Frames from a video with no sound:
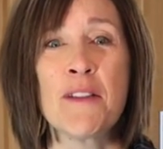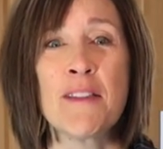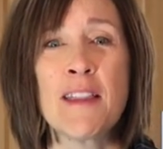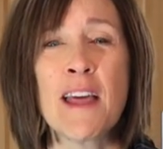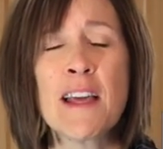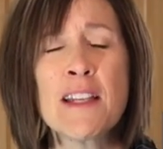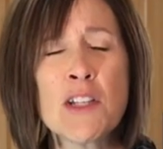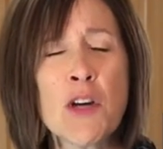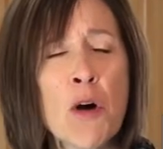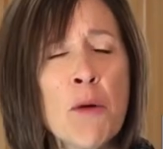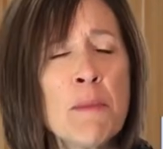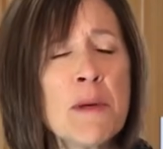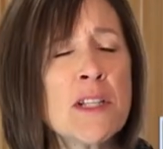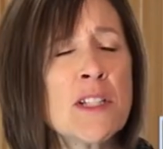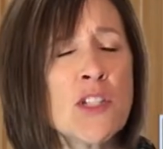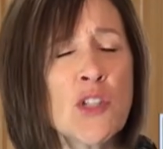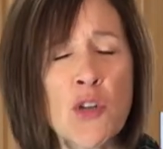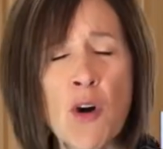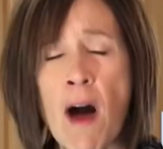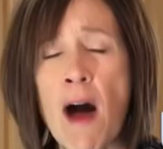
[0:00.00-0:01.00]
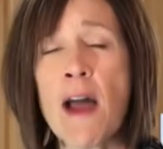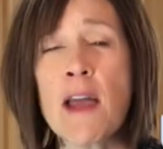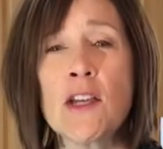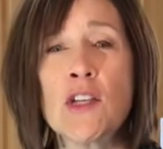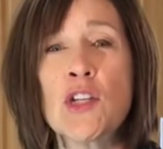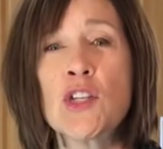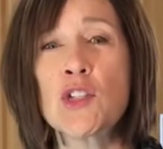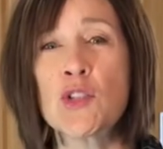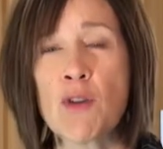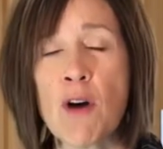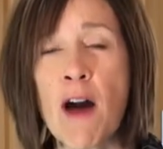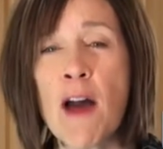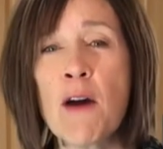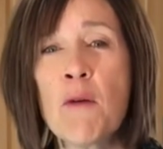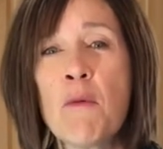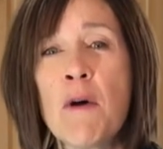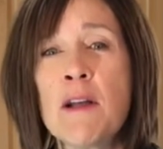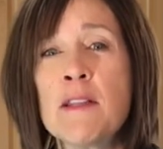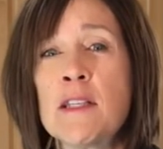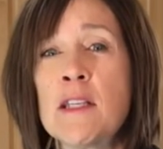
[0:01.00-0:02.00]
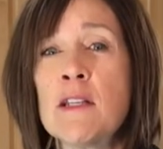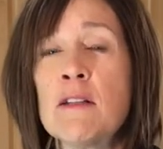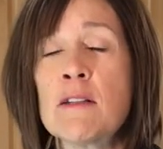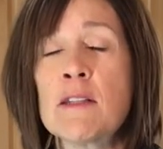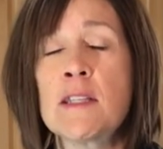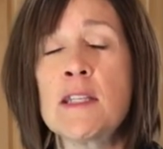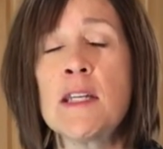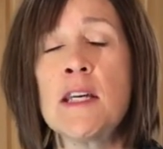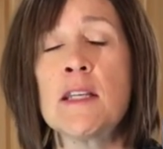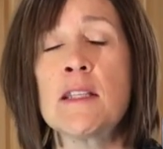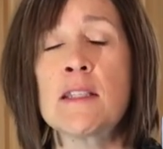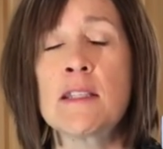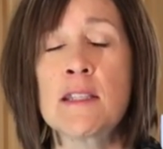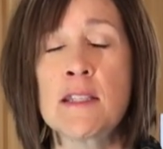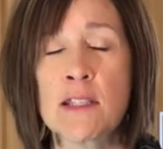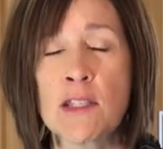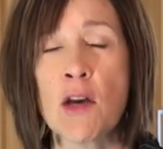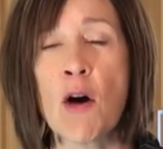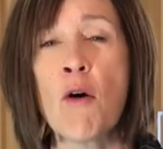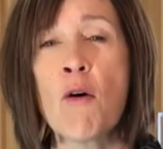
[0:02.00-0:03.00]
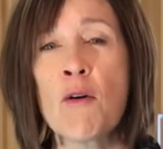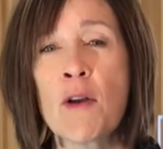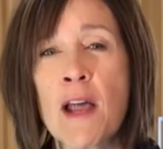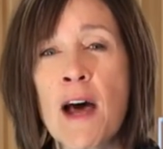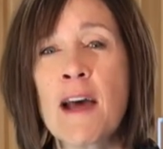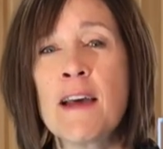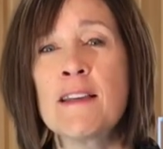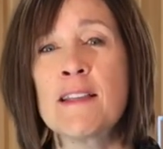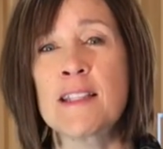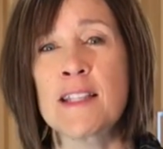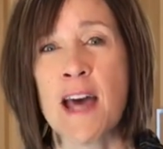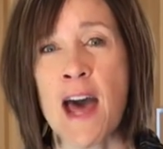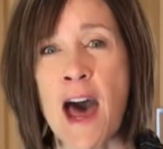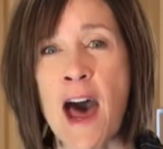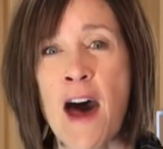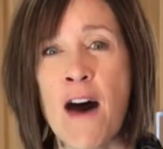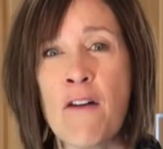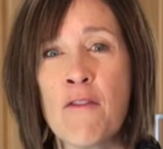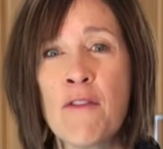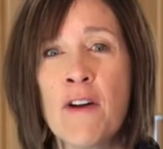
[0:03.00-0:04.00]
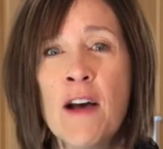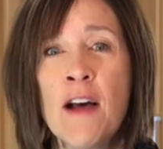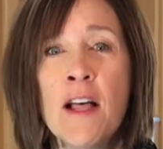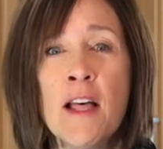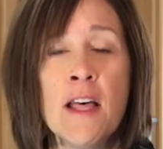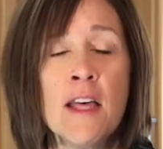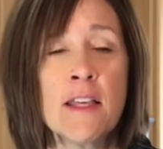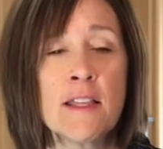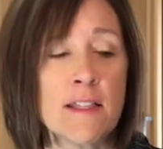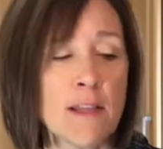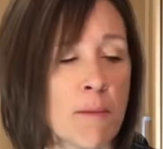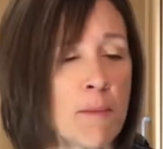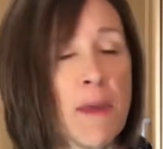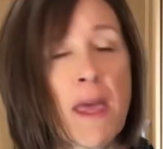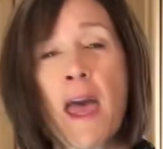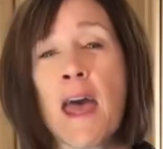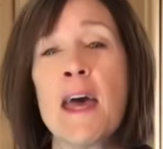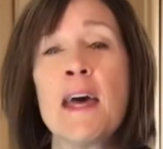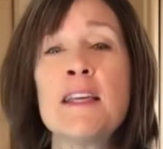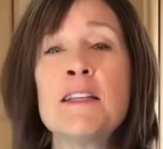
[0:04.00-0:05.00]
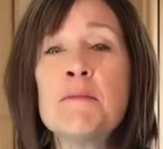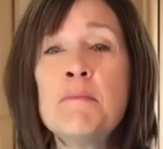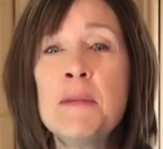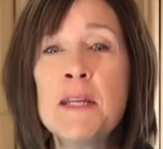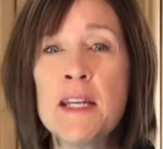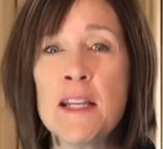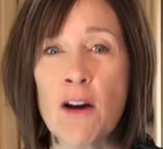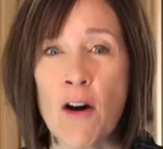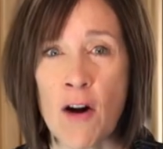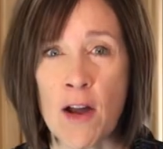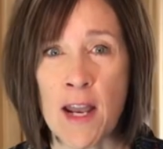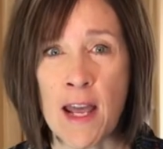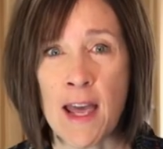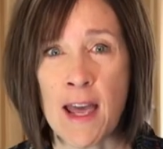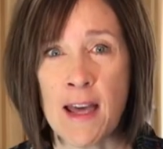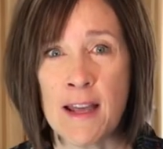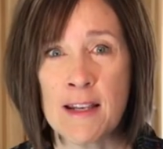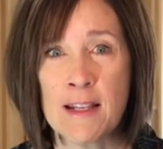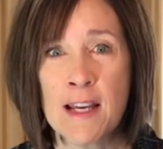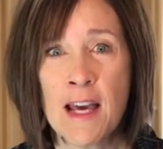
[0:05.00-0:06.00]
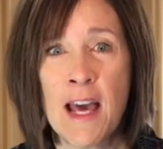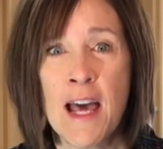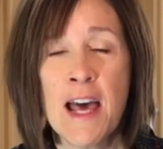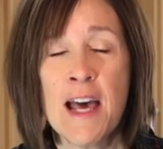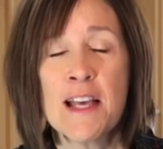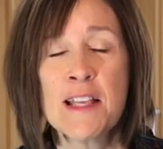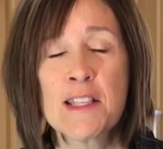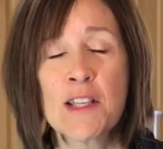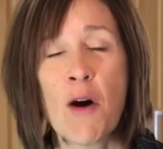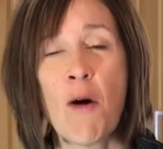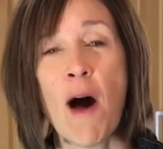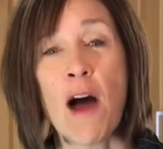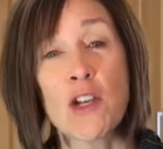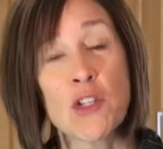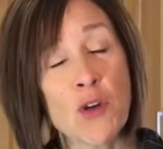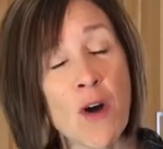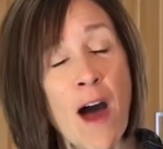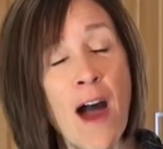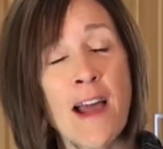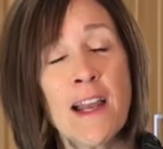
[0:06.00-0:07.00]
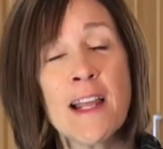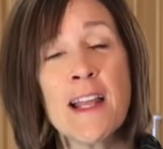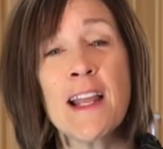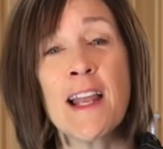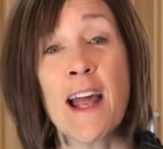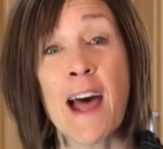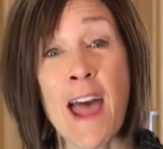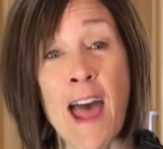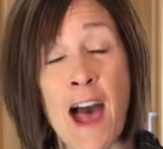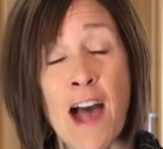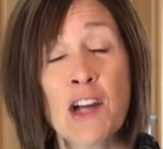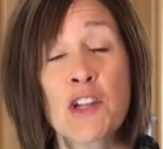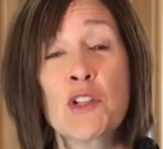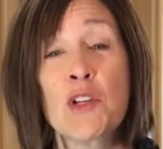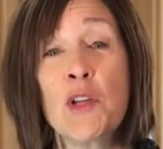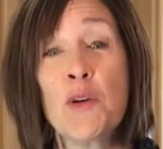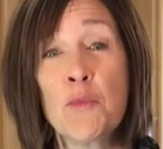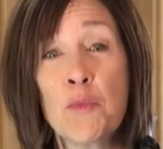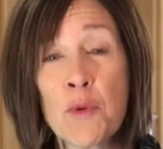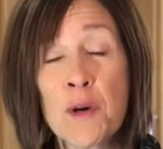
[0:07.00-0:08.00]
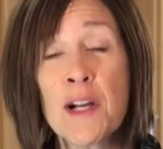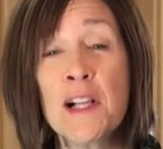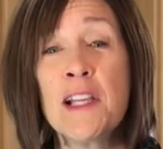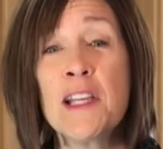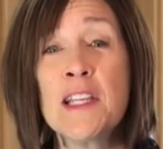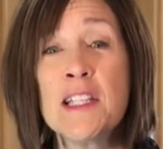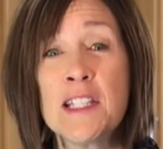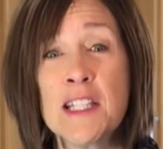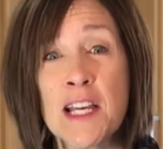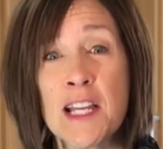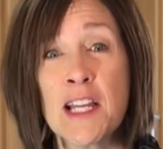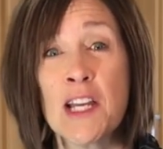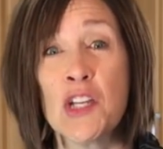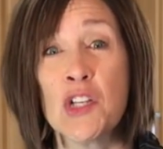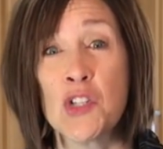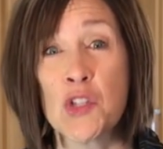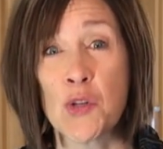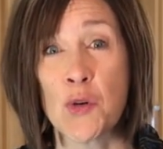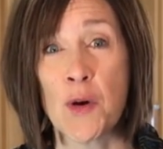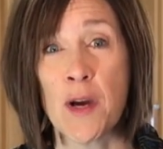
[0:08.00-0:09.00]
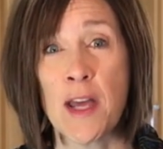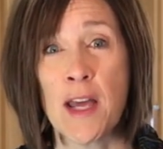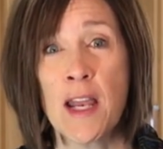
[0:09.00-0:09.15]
they told me, try it, just try it once and you'll see it's so nice to have some canned meat on hand. So I tried it and I actually really did enjoy it.